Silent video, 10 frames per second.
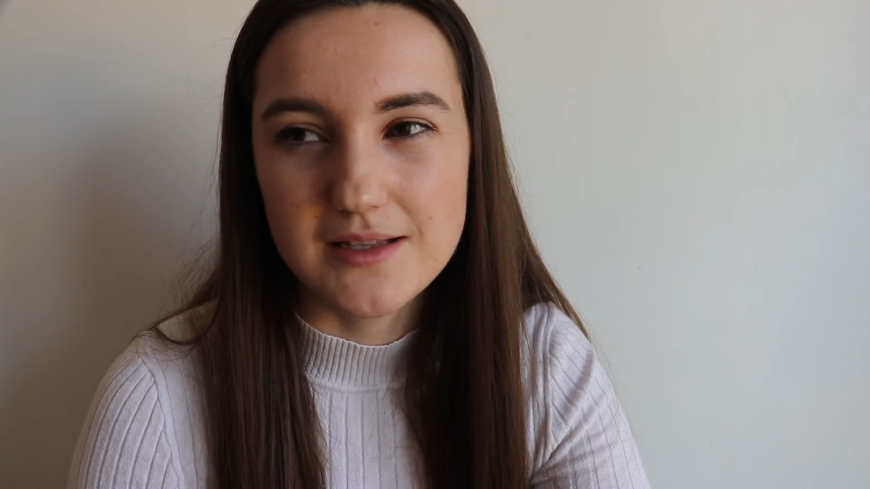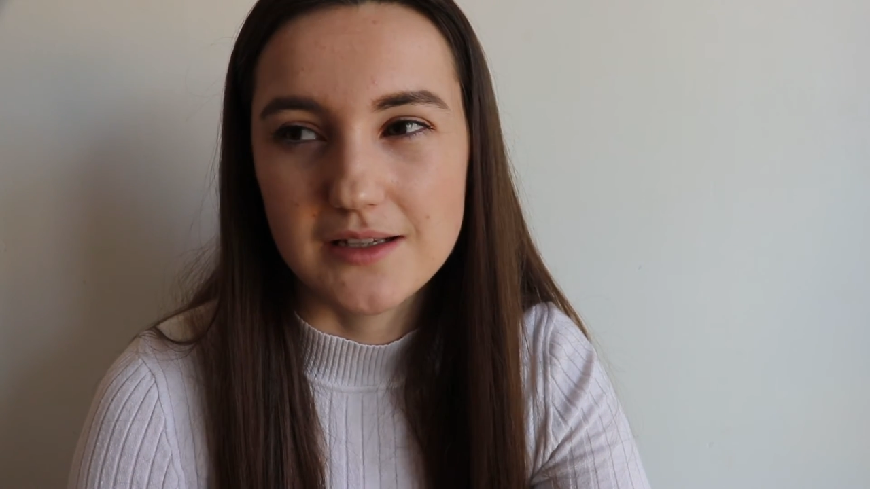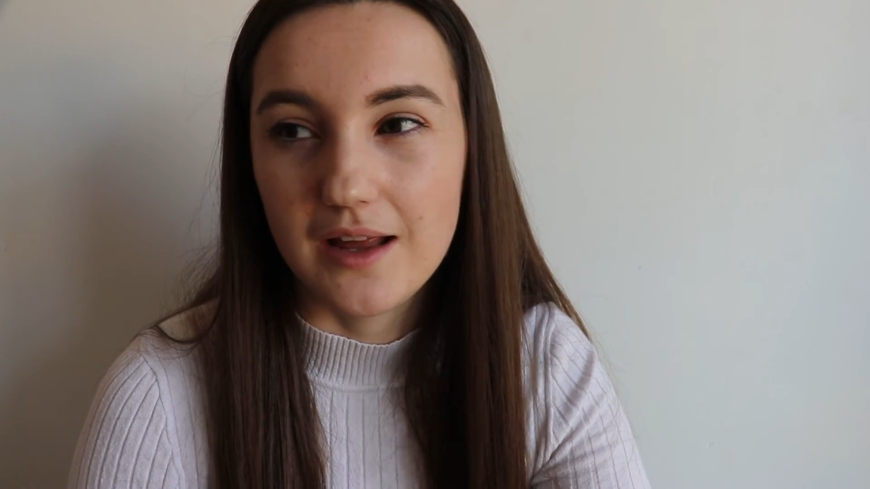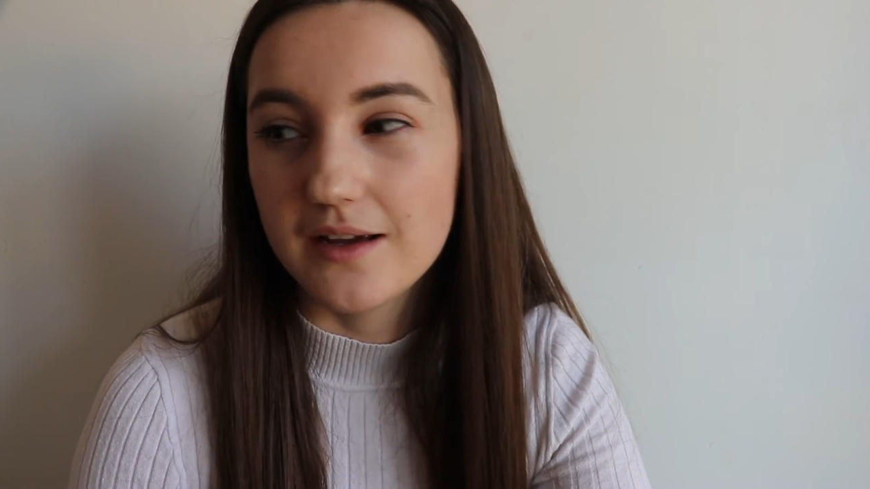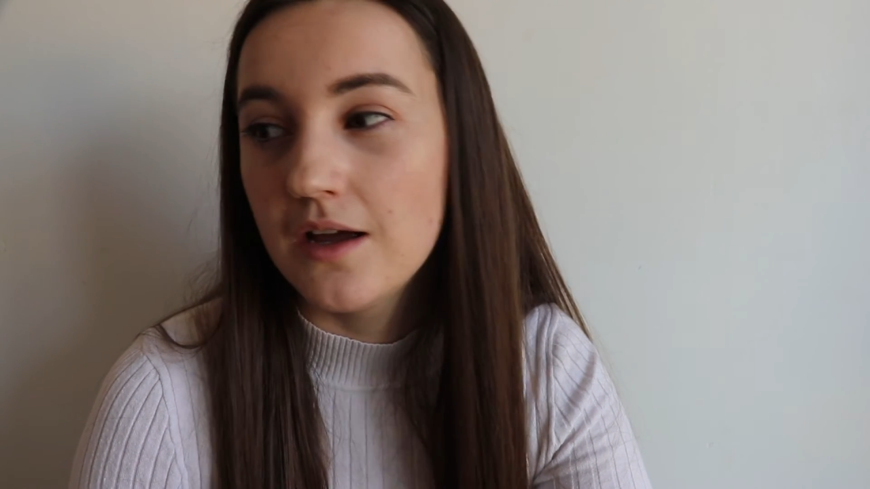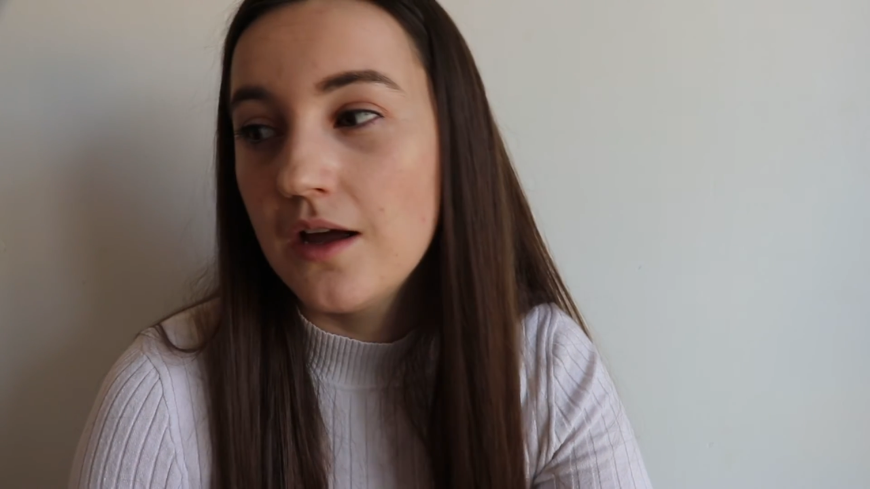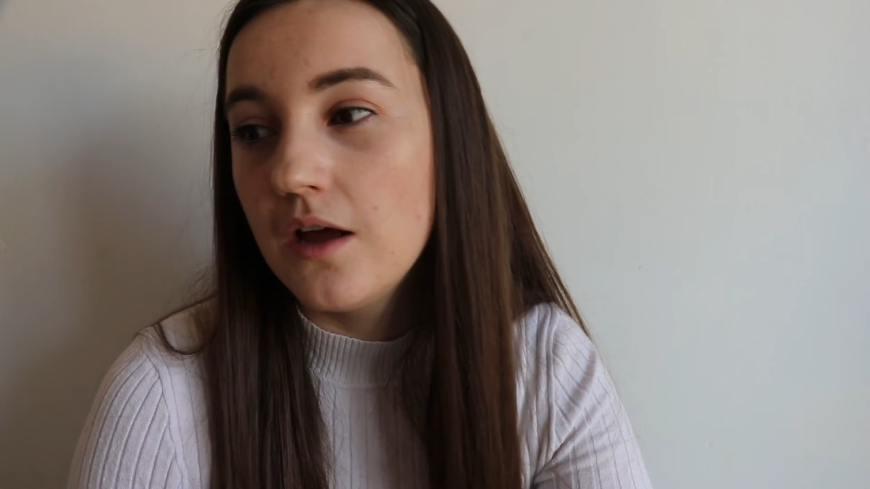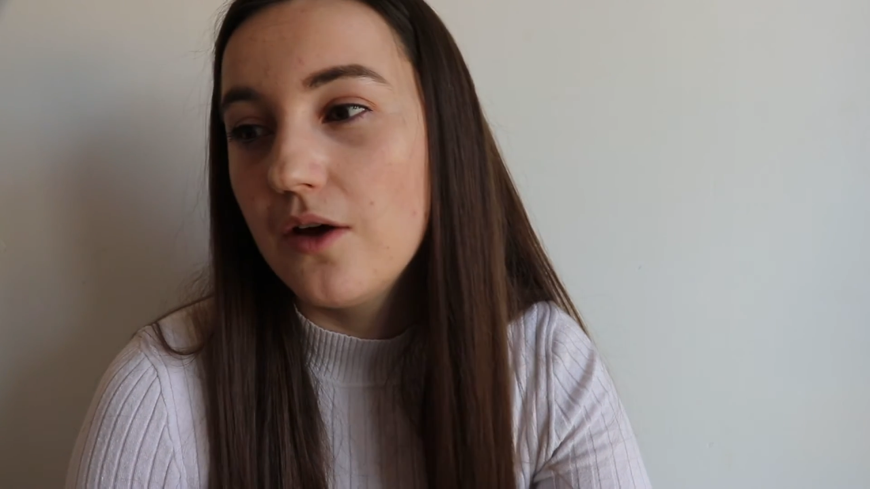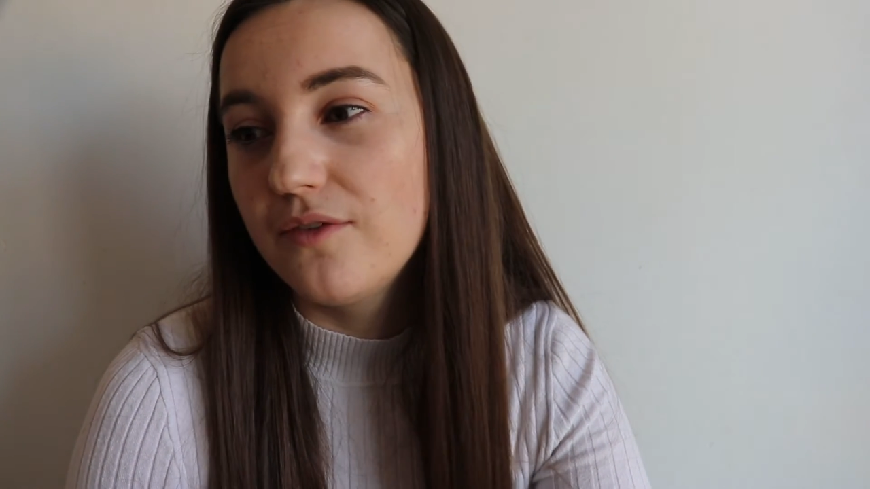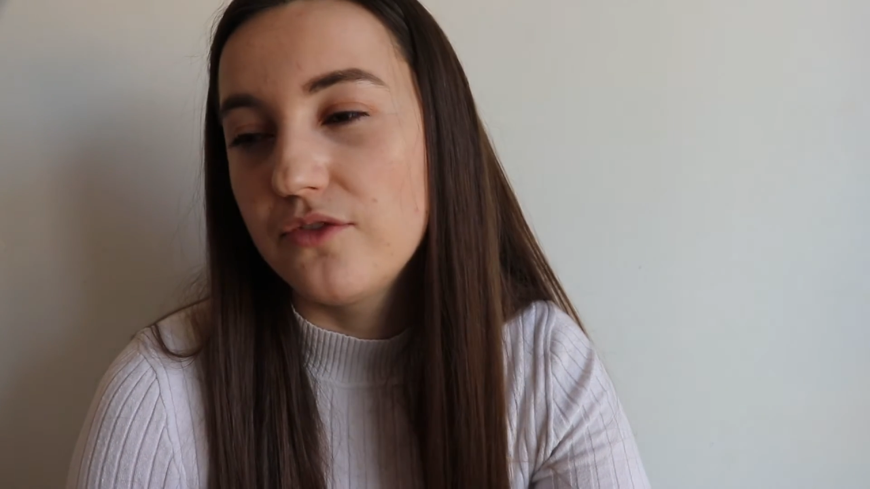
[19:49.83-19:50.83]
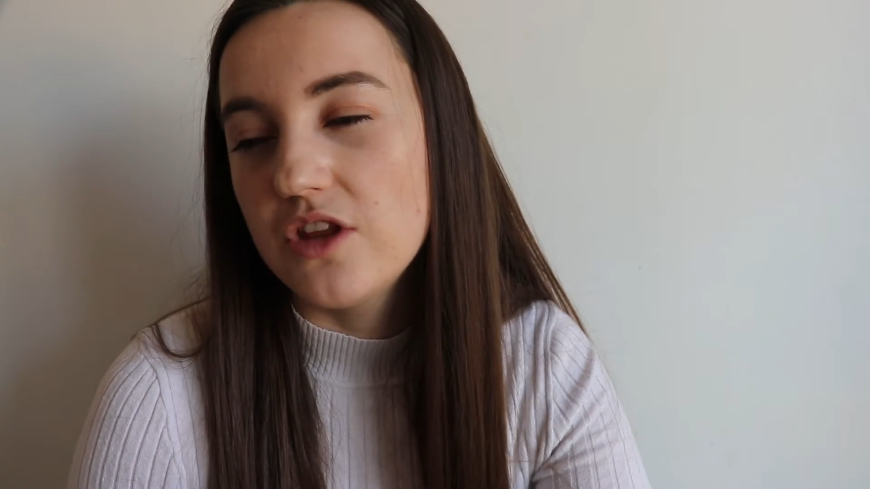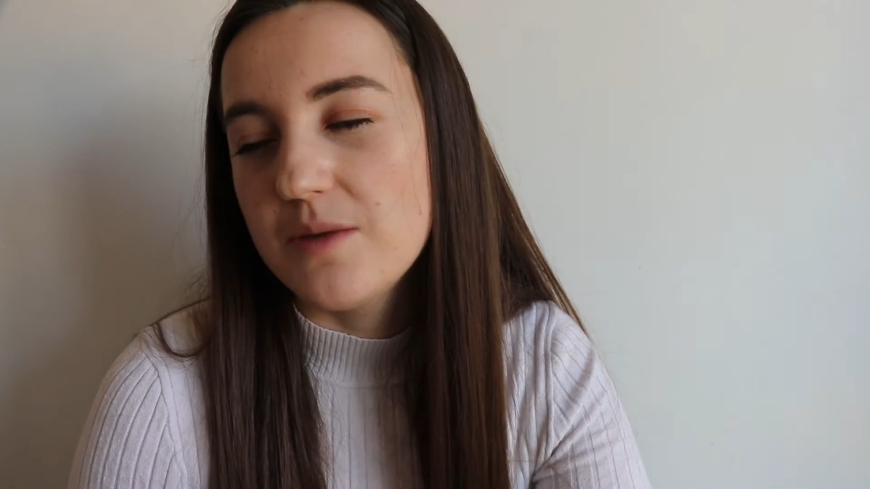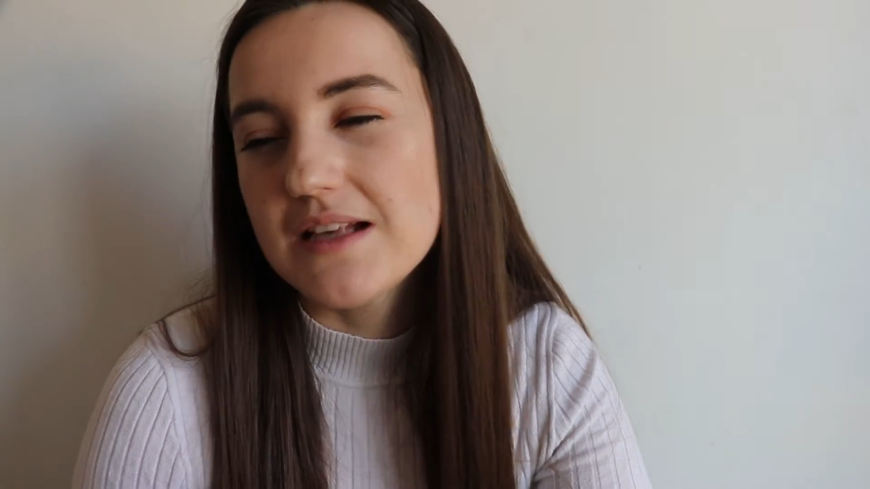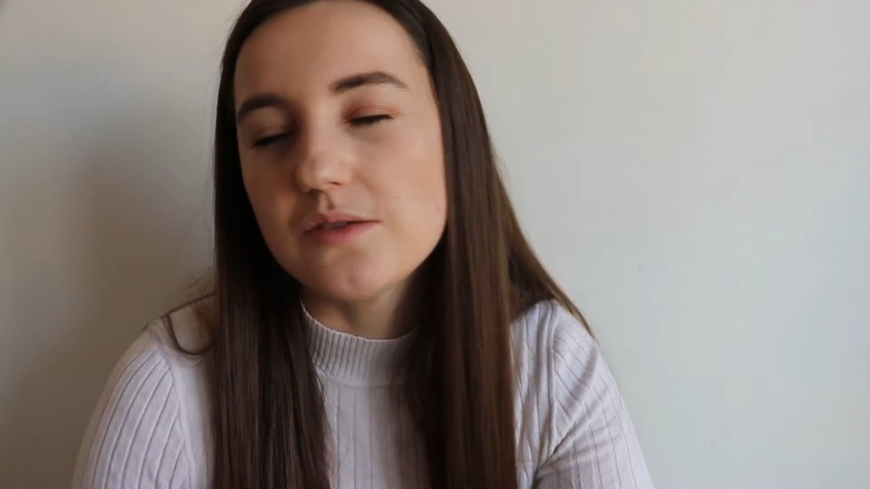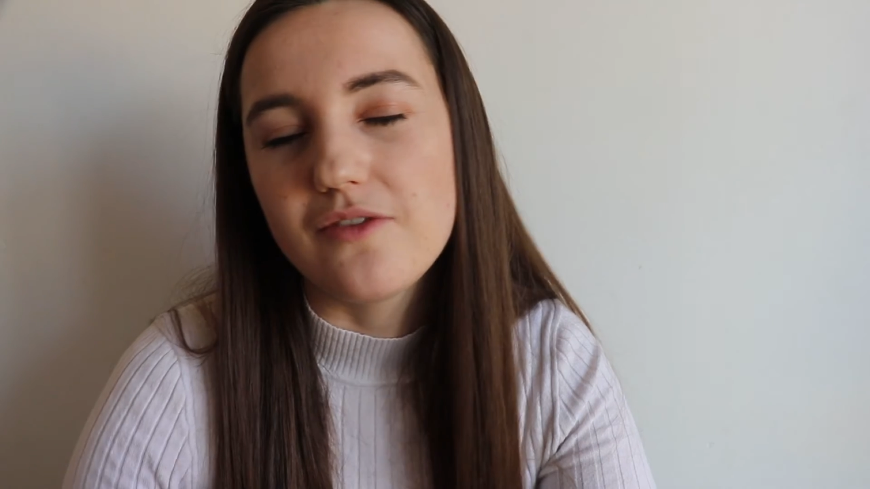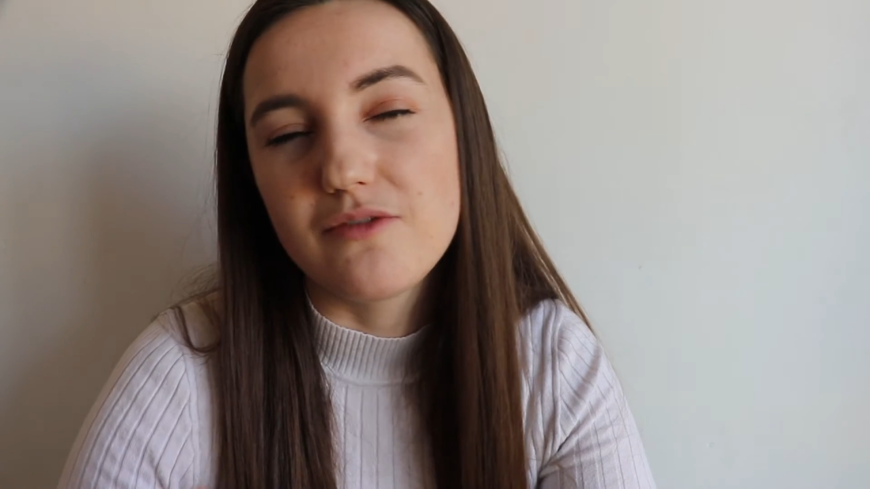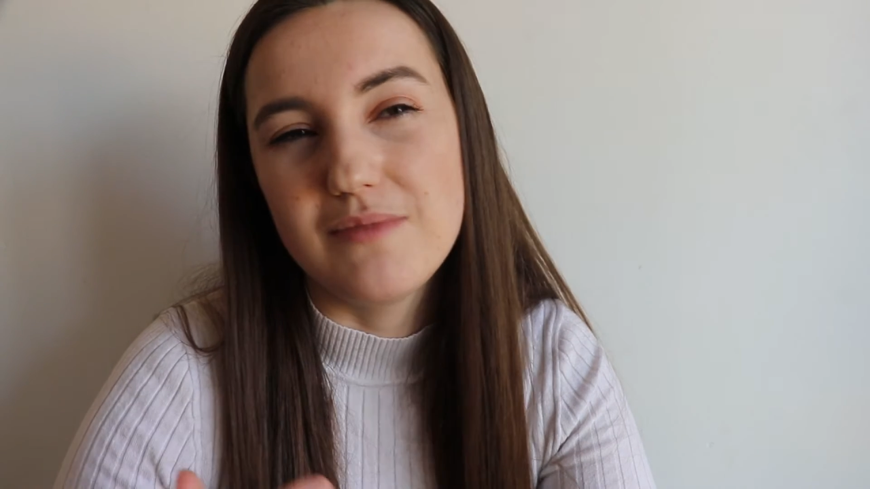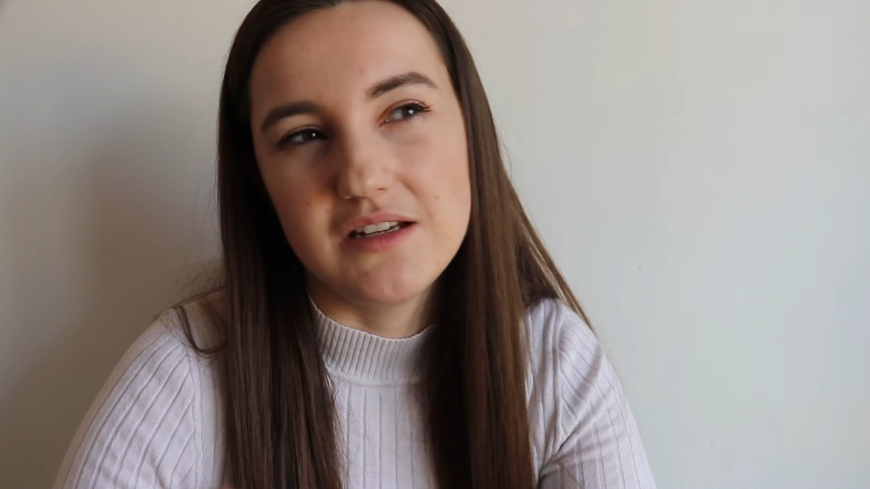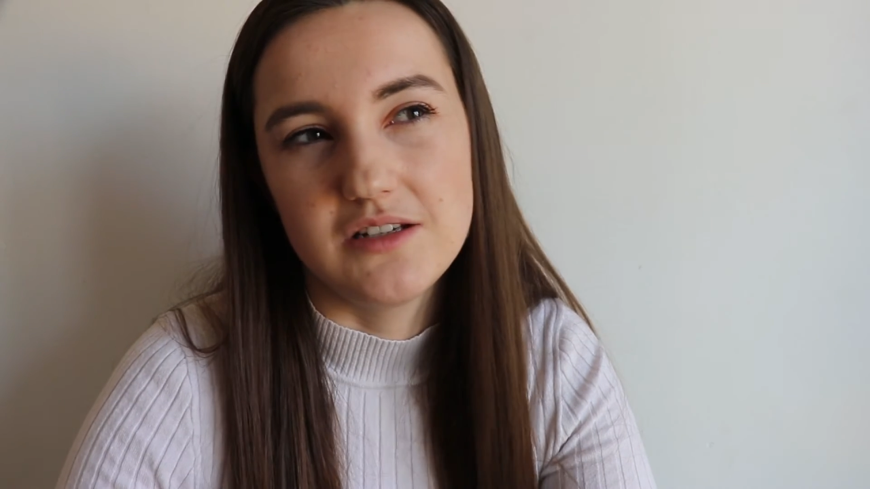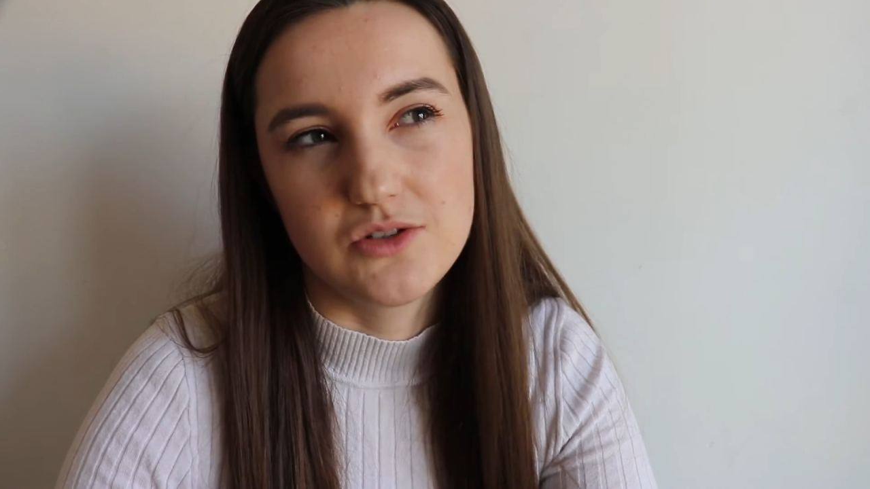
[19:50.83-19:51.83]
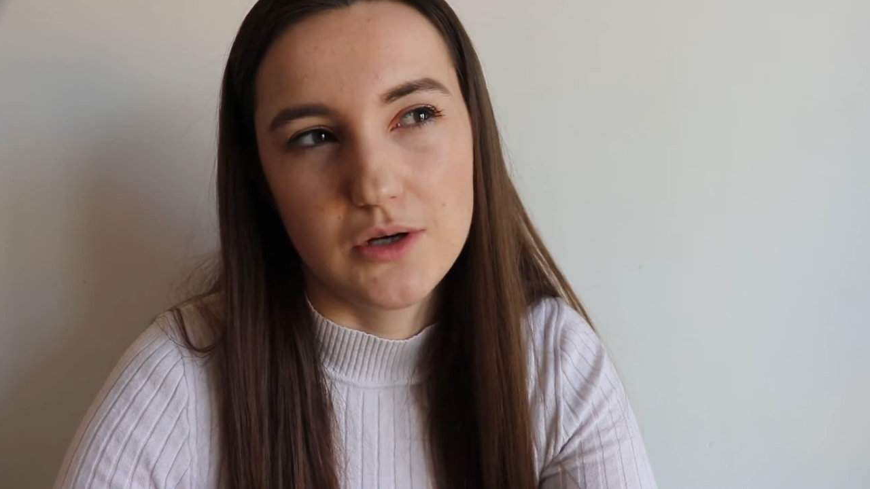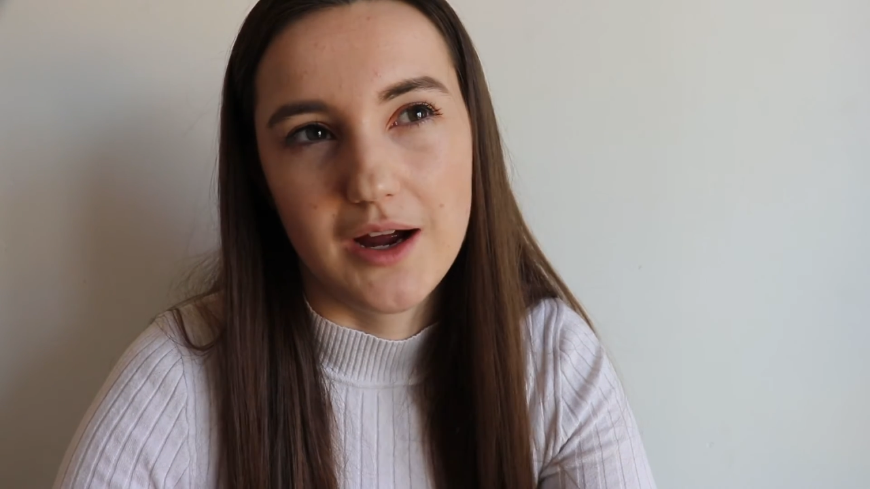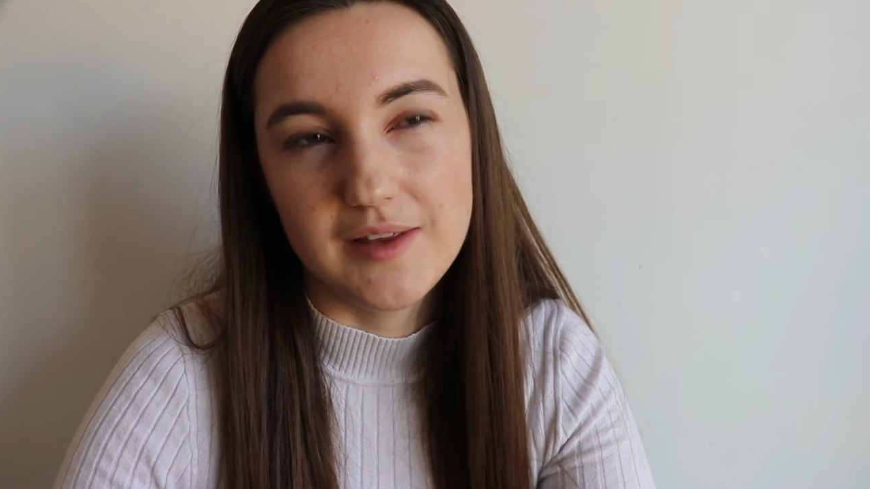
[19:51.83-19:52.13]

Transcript: So like, the best way for me to describe